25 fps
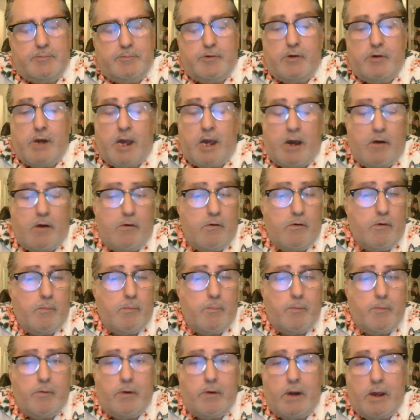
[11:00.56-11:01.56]
hour,
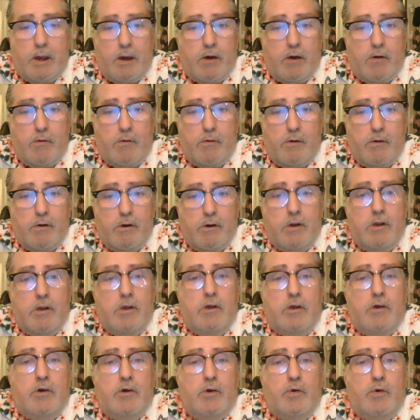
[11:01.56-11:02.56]

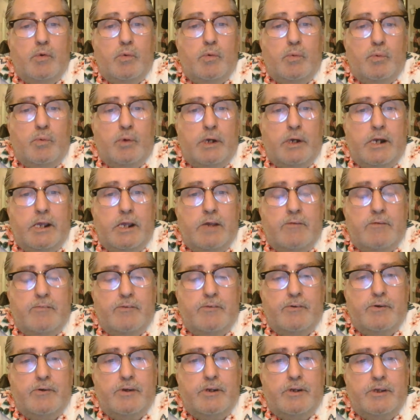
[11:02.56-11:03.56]

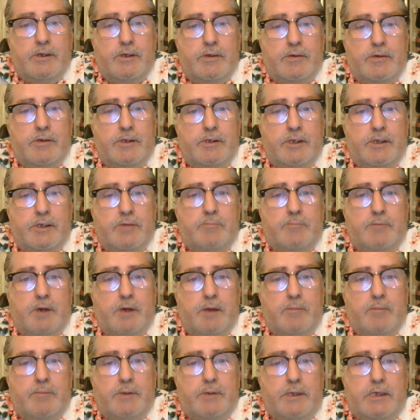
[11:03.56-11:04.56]
whatever it
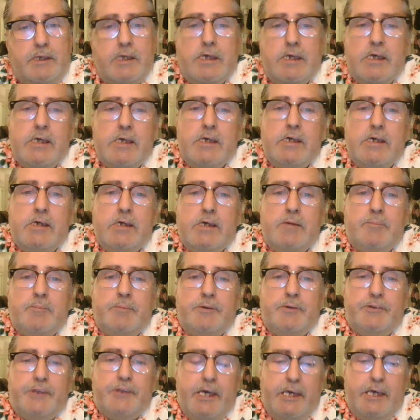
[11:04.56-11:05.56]
might be.
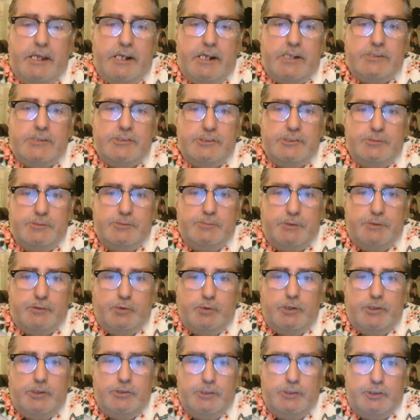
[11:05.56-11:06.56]
But the energy
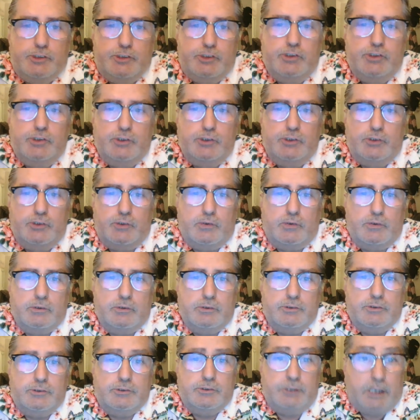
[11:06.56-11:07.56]
between the two,
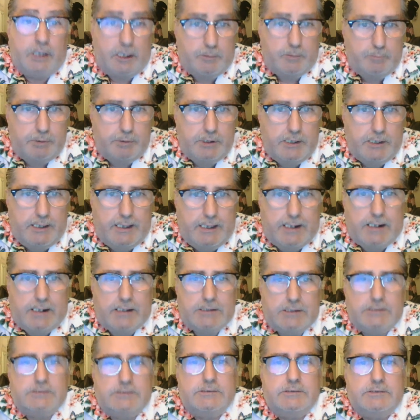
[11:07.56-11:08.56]
like
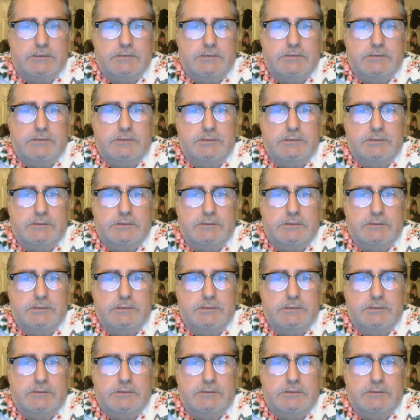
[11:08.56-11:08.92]
planets,